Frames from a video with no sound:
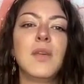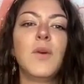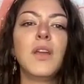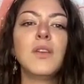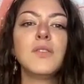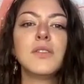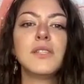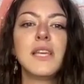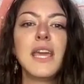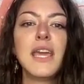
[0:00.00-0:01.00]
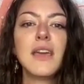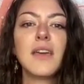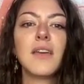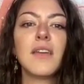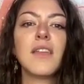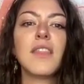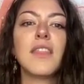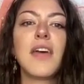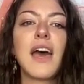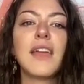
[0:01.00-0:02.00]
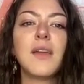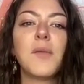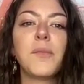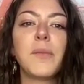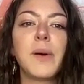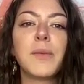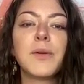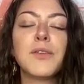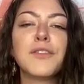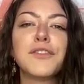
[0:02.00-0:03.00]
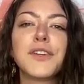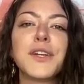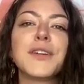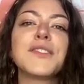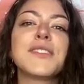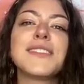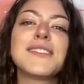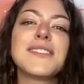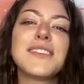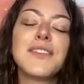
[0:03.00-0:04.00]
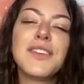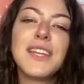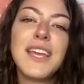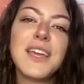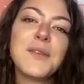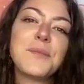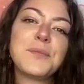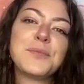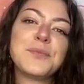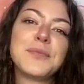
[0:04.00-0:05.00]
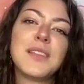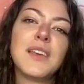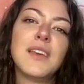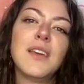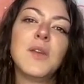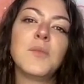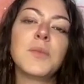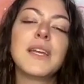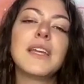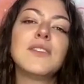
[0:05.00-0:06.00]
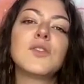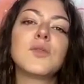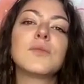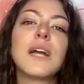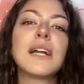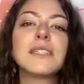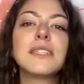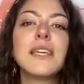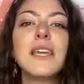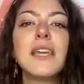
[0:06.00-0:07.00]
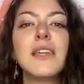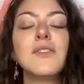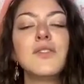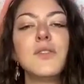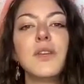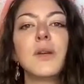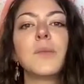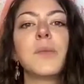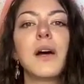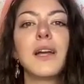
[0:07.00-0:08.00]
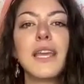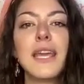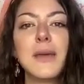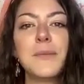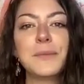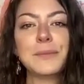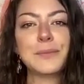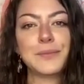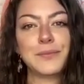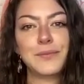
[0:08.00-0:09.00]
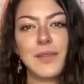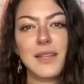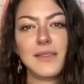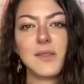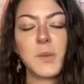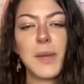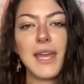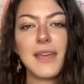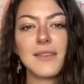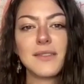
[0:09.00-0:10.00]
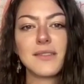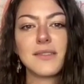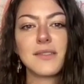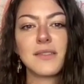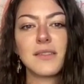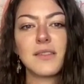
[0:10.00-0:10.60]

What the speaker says: I want you to take that bubble for your sensitivity, bring it directly into your body and space.